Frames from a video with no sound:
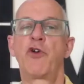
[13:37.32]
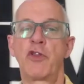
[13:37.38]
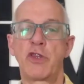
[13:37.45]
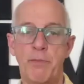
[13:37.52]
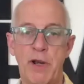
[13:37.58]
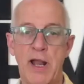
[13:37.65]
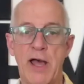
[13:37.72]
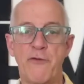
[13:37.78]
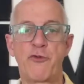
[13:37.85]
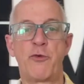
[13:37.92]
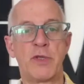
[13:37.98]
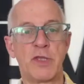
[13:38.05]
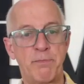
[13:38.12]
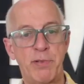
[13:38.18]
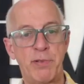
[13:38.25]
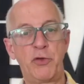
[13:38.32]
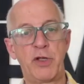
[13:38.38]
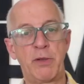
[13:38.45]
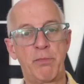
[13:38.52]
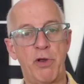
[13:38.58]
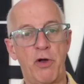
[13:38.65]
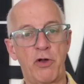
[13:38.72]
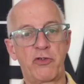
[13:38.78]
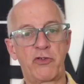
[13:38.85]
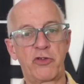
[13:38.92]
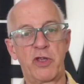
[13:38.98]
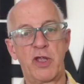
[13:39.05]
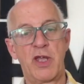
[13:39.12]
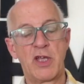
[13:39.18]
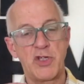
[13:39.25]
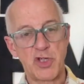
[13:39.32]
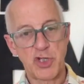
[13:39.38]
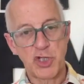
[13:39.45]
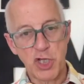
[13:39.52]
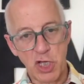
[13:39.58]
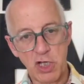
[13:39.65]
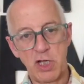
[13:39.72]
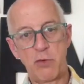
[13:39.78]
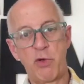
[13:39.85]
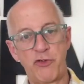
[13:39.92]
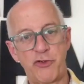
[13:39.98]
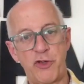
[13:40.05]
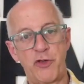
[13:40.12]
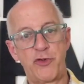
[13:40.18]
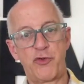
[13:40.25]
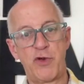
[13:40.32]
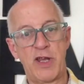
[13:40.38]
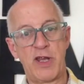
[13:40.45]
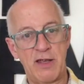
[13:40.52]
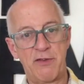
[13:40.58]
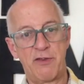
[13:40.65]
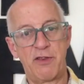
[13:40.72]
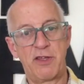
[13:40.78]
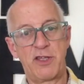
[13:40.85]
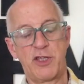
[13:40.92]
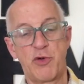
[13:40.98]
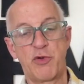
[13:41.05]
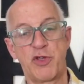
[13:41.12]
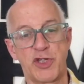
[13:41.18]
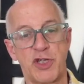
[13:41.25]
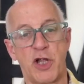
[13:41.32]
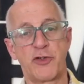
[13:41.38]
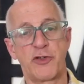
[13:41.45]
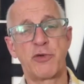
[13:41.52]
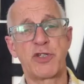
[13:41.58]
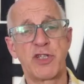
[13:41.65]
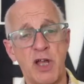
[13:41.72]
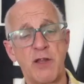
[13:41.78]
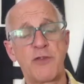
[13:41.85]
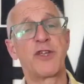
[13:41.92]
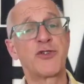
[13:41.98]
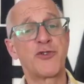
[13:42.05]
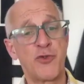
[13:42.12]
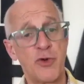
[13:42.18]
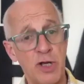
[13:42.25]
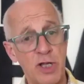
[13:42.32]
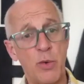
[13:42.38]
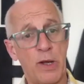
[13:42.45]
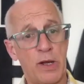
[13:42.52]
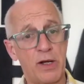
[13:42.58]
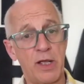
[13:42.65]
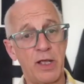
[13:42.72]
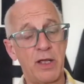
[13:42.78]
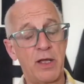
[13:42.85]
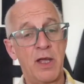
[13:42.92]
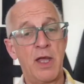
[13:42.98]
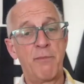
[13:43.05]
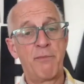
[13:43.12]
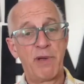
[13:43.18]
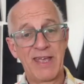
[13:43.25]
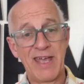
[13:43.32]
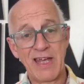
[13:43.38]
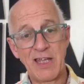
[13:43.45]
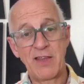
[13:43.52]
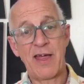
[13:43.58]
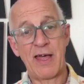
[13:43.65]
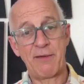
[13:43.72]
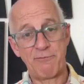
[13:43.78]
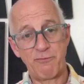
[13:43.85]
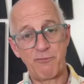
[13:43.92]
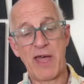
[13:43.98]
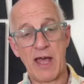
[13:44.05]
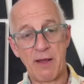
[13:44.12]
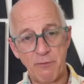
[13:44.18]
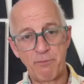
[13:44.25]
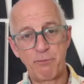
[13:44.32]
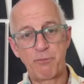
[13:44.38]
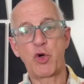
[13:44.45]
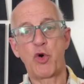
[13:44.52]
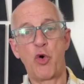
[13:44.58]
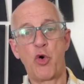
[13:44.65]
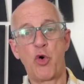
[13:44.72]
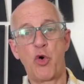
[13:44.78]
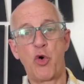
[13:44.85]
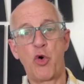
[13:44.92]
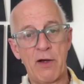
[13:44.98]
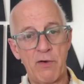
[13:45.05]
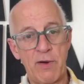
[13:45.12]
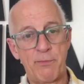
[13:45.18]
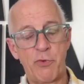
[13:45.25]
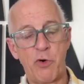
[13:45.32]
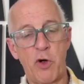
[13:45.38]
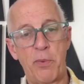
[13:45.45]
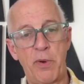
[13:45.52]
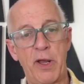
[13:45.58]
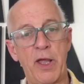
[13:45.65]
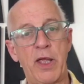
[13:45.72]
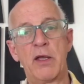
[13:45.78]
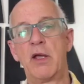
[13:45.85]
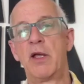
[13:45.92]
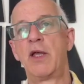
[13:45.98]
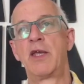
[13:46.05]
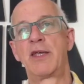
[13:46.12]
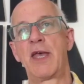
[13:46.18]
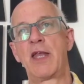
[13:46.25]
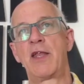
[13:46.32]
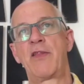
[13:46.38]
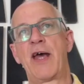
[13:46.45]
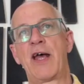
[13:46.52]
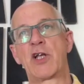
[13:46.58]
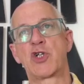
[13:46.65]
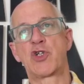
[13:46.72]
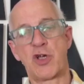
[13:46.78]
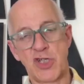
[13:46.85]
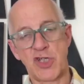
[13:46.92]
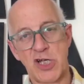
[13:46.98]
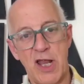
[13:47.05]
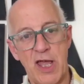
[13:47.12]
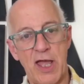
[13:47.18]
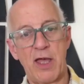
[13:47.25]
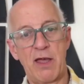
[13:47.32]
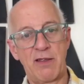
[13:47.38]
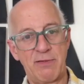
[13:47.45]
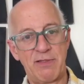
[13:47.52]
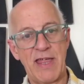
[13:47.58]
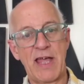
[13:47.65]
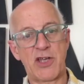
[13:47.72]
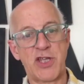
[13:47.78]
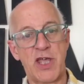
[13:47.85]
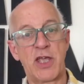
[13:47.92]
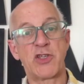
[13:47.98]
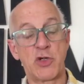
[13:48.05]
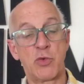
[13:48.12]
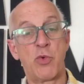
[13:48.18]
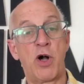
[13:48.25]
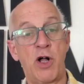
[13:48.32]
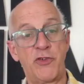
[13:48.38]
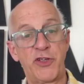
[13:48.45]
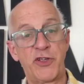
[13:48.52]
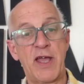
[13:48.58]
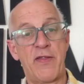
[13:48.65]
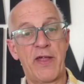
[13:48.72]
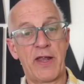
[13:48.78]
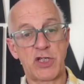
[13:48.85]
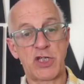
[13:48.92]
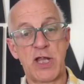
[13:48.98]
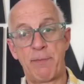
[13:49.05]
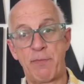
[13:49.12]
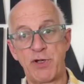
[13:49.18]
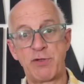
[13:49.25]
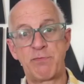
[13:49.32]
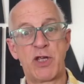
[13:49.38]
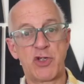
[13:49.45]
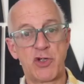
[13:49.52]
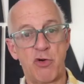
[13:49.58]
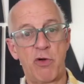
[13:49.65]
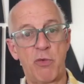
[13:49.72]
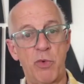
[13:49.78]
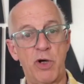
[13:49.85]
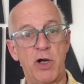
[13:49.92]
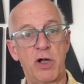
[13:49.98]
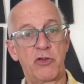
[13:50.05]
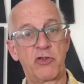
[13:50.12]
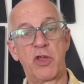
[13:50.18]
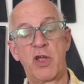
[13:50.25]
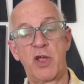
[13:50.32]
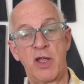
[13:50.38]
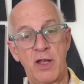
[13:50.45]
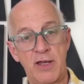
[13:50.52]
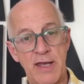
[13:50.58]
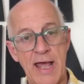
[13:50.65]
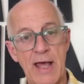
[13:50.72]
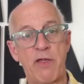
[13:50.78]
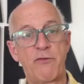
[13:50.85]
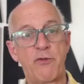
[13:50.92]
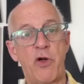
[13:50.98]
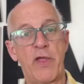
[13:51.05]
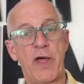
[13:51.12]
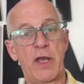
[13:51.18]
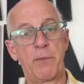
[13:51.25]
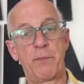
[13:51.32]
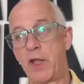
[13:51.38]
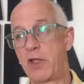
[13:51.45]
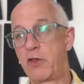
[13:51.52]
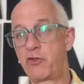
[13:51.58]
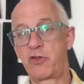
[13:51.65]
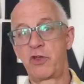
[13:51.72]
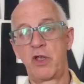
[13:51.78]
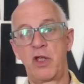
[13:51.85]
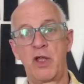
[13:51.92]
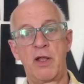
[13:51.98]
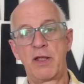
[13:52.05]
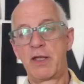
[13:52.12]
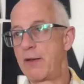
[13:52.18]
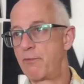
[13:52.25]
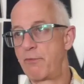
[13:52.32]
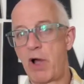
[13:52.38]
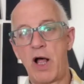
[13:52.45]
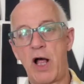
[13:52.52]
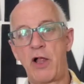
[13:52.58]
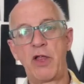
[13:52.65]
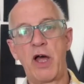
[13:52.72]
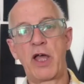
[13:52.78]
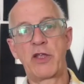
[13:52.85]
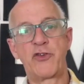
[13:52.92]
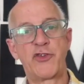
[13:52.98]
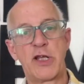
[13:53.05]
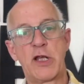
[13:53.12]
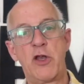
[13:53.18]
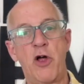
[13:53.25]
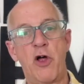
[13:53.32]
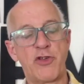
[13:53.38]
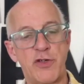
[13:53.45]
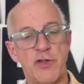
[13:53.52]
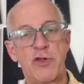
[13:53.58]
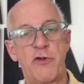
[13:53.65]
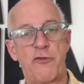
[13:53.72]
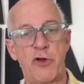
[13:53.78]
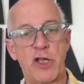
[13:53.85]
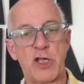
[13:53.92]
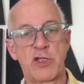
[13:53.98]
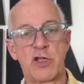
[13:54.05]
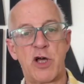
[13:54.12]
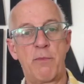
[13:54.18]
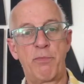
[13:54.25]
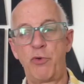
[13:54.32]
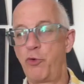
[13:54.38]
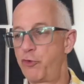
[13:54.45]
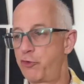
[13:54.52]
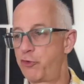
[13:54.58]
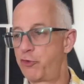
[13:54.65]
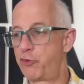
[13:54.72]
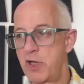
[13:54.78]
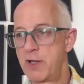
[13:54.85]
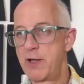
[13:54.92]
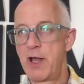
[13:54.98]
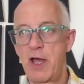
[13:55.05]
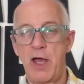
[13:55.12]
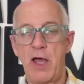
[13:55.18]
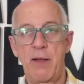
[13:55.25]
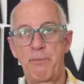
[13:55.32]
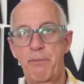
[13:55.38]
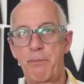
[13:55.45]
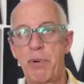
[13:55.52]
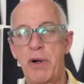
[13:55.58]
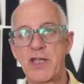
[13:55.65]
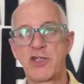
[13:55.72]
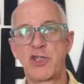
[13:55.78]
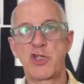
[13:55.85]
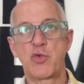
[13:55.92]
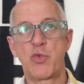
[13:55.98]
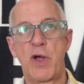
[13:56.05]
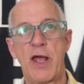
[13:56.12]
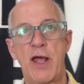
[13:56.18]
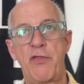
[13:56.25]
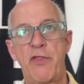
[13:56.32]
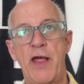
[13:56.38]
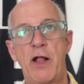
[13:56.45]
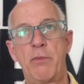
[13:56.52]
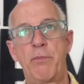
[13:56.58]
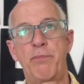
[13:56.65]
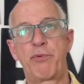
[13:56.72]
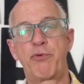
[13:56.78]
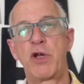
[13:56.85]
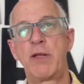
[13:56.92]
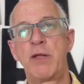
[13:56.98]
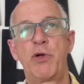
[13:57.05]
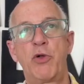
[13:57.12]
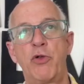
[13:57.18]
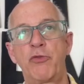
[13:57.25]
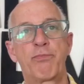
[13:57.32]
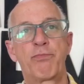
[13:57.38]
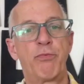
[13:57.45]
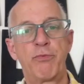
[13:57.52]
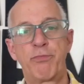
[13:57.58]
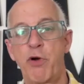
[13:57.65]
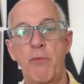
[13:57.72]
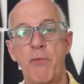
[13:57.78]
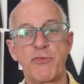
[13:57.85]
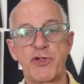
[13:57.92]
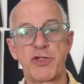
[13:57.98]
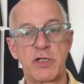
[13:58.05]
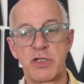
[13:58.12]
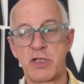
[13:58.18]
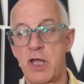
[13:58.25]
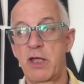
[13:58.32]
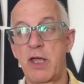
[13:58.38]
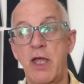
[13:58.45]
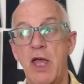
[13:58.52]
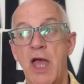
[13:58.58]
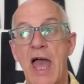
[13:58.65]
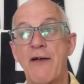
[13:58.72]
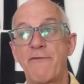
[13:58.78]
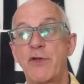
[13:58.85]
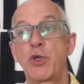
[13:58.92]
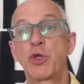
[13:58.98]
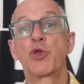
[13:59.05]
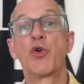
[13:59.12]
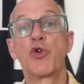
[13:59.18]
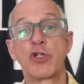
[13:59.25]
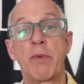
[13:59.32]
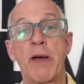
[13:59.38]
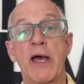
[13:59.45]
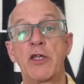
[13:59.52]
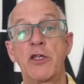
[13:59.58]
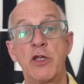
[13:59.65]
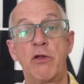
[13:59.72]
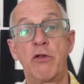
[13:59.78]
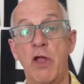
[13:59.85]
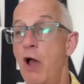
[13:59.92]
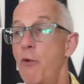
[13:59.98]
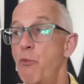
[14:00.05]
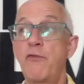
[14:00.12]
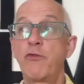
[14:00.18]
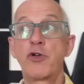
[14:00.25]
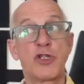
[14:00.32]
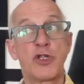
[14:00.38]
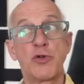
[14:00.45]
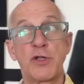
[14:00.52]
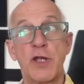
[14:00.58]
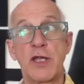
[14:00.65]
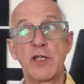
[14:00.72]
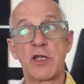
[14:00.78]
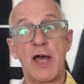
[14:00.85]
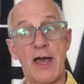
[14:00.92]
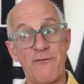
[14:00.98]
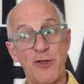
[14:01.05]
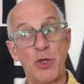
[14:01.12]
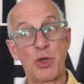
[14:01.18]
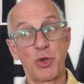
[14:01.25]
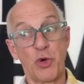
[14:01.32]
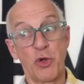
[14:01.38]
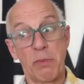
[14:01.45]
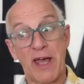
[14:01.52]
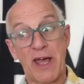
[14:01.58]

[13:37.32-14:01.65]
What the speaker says: the platform and the building blocks, suddenly once those are in, you can start to do a ton of things really quickly. But getting that core layer in properly, getting that trust layer, that takes a while to get that established, make sure it works. Now they've got that in place. Again, I can see lots of different examples of places where they'll pre-build prompts and say, okay, have you thought about we've looked at your data, have you thought about